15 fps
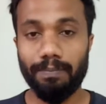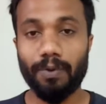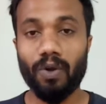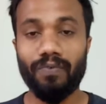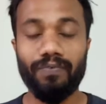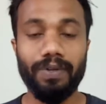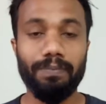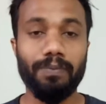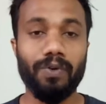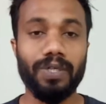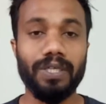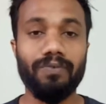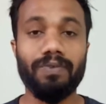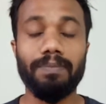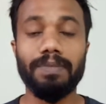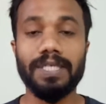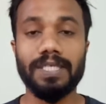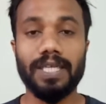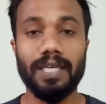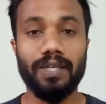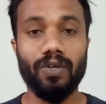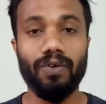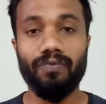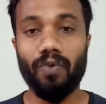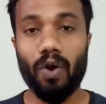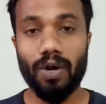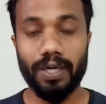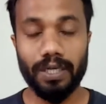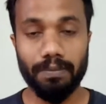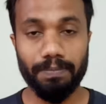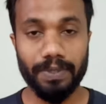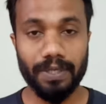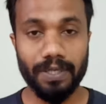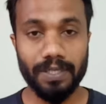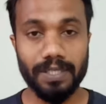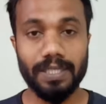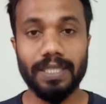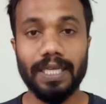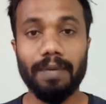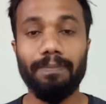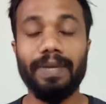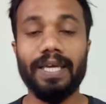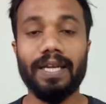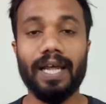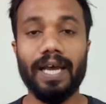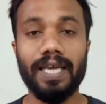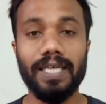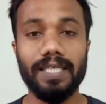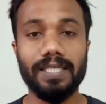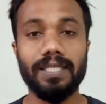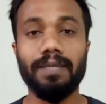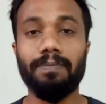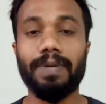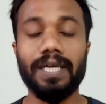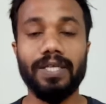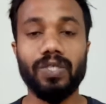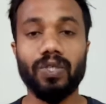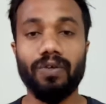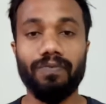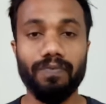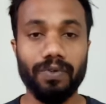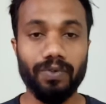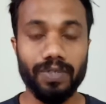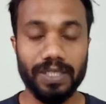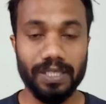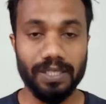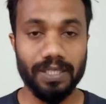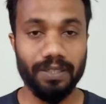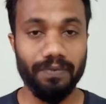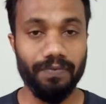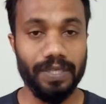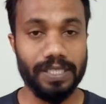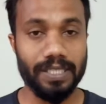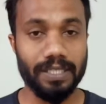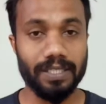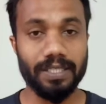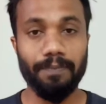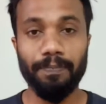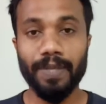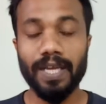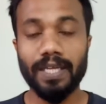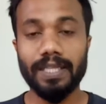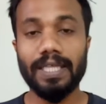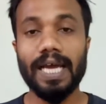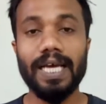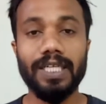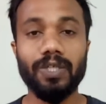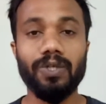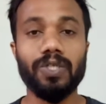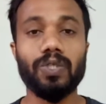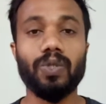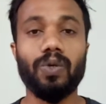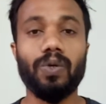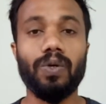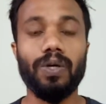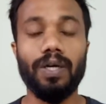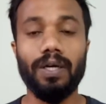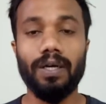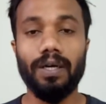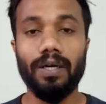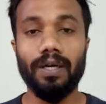profit motive from the side of entrepreneurs, they may rise the price of goods and services. That also